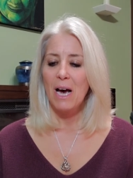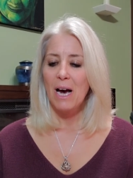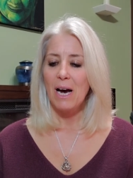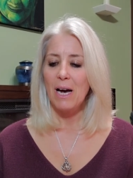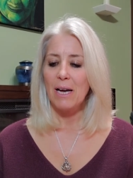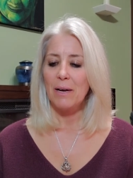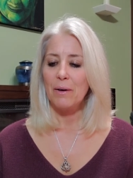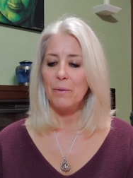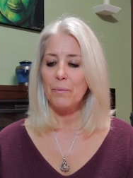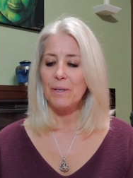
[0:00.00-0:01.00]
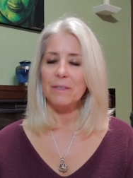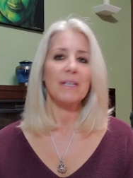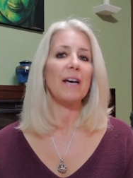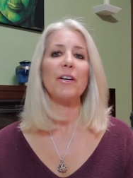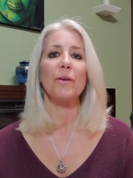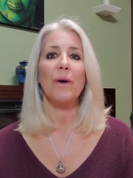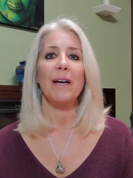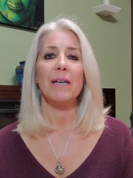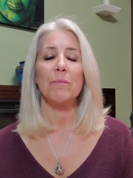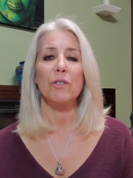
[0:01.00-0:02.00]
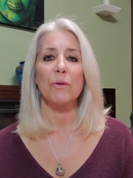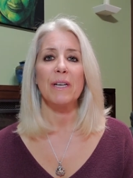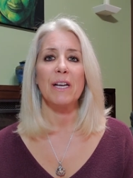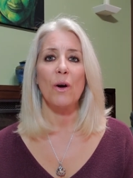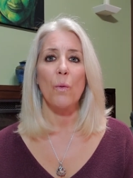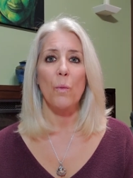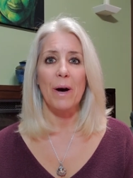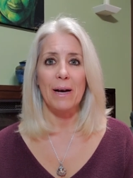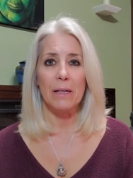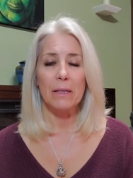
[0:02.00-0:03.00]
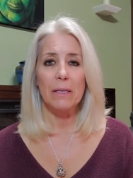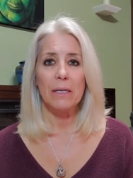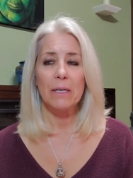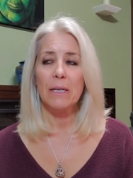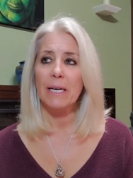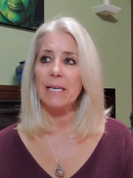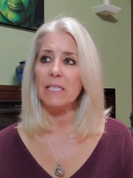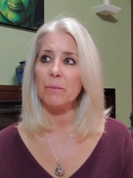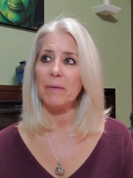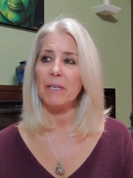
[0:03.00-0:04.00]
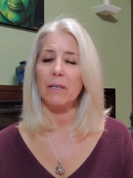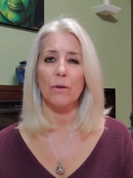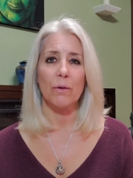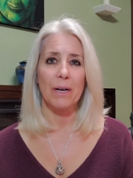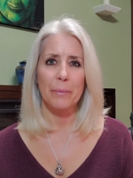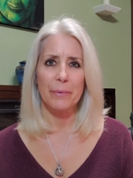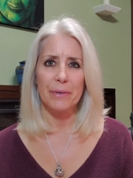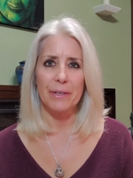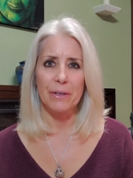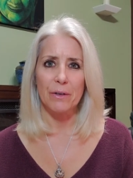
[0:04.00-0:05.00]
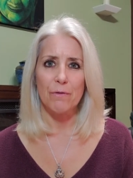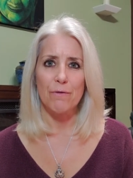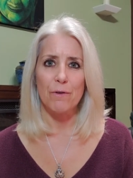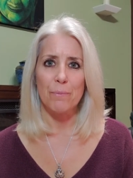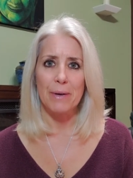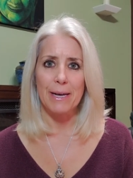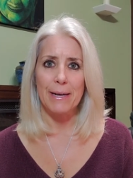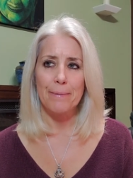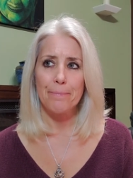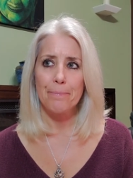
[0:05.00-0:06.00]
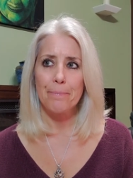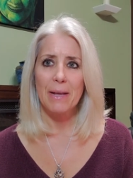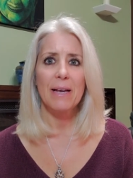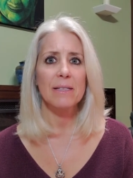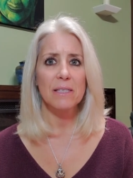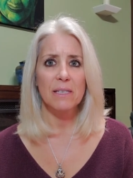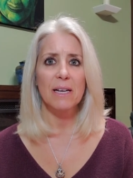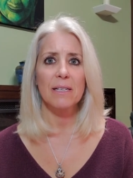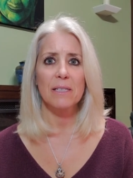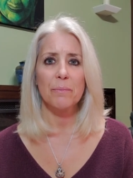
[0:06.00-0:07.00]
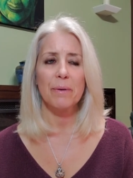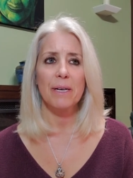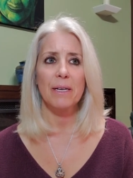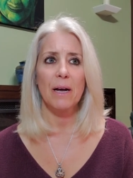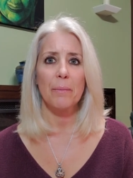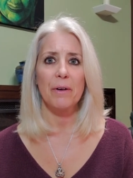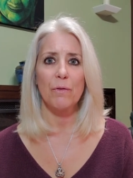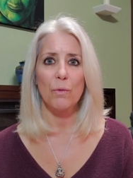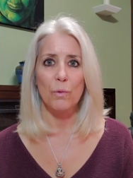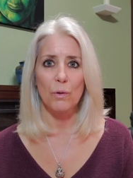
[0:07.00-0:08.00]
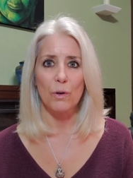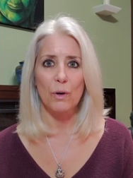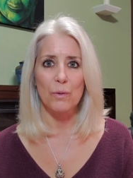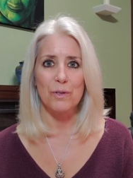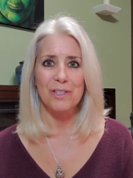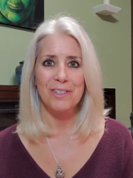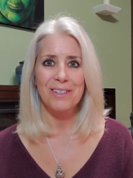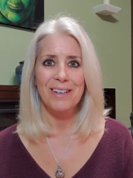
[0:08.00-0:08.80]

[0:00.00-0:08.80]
I will tell you I am doing well. It's been an incredible year for me. It's it's been a bit of a roller coaster.